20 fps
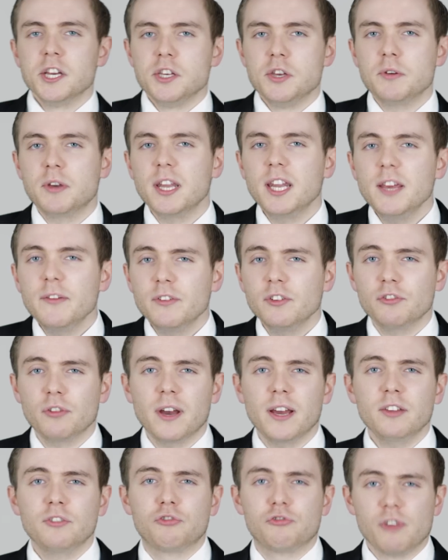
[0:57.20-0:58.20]
You can even
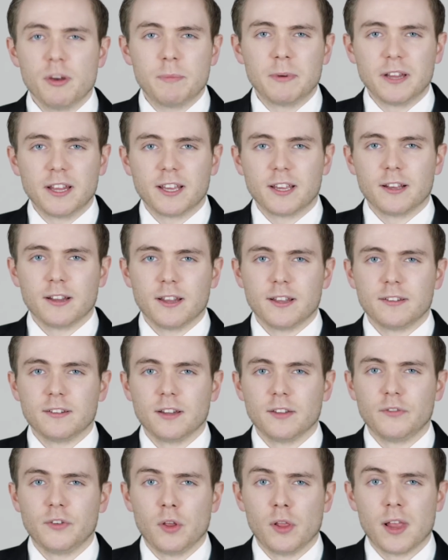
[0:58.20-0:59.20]
try dribbling a
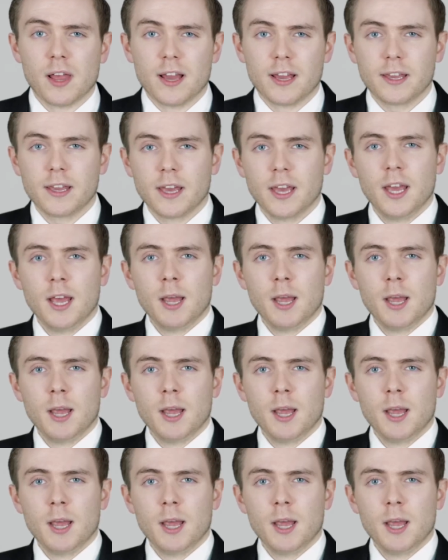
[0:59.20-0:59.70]
little if you like.